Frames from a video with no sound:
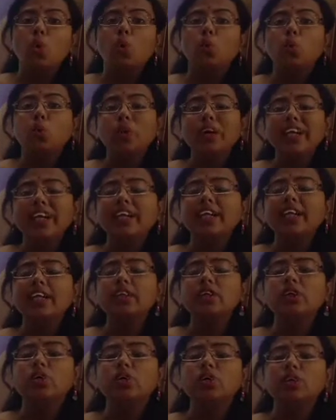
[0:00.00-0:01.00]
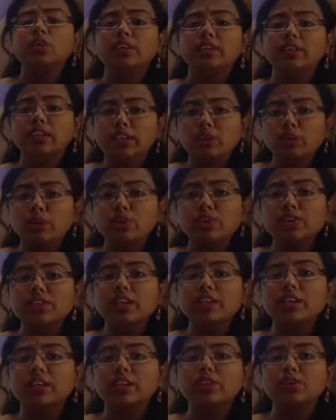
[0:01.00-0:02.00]
We need to use
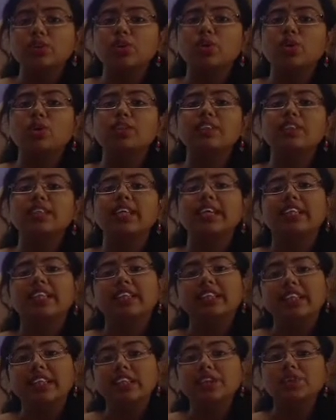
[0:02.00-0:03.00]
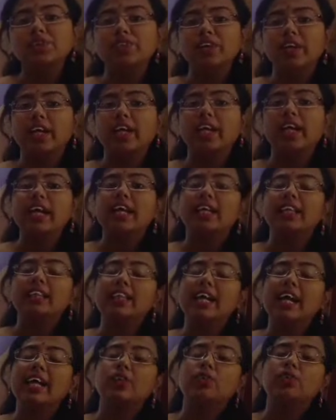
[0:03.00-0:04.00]
the resource in this way
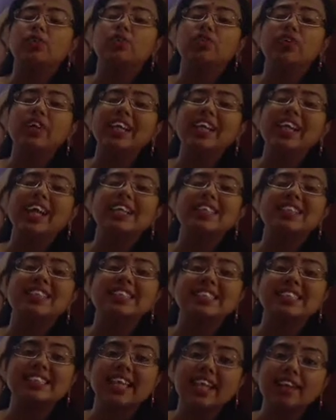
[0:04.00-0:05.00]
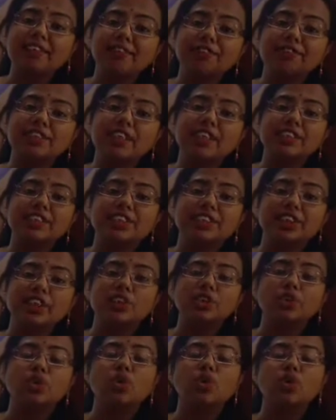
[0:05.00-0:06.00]
that we can save this
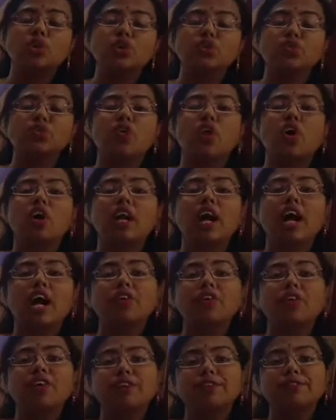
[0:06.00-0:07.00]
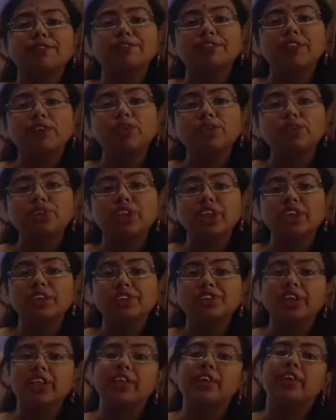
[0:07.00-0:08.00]
resource for our future
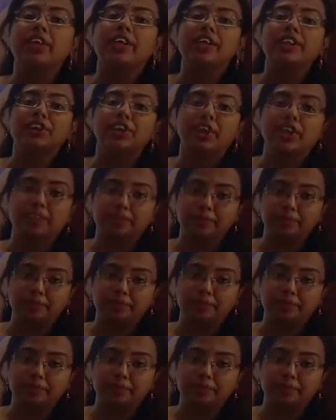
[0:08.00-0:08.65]
generation.